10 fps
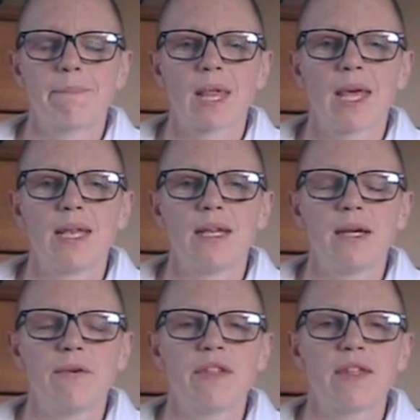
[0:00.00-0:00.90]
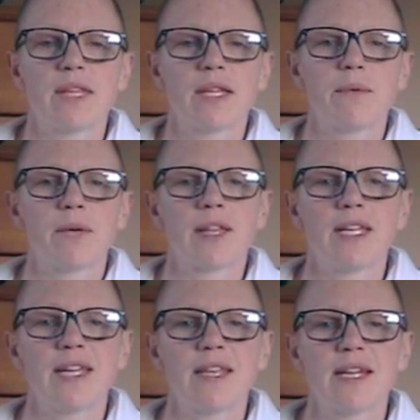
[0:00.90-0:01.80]
and it was something that one of
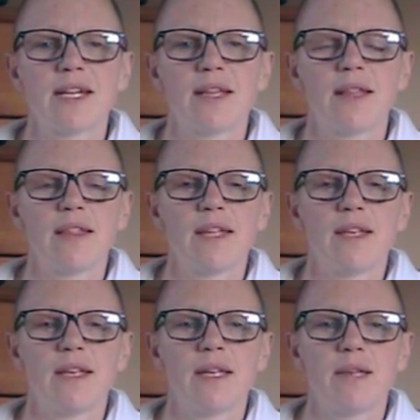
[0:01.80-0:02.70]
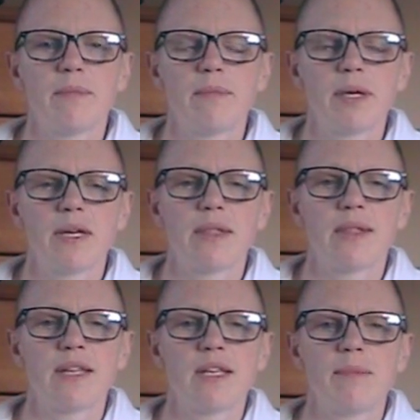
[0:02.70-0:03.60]
the other nuns in Perth
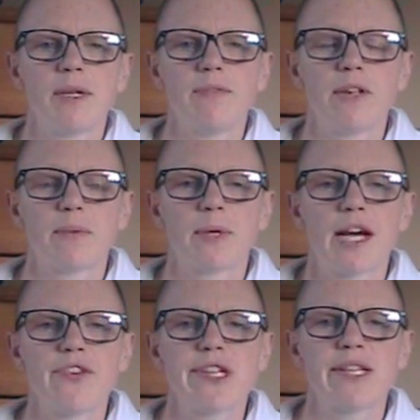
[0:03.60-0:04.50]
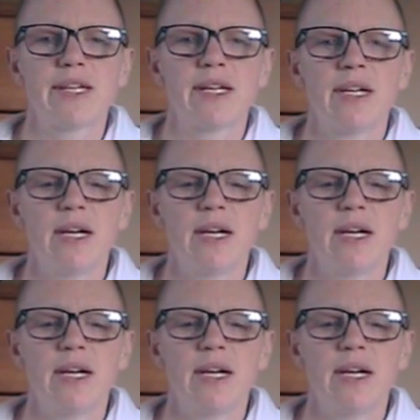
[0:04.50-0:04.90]
said to me, Venerable Archula.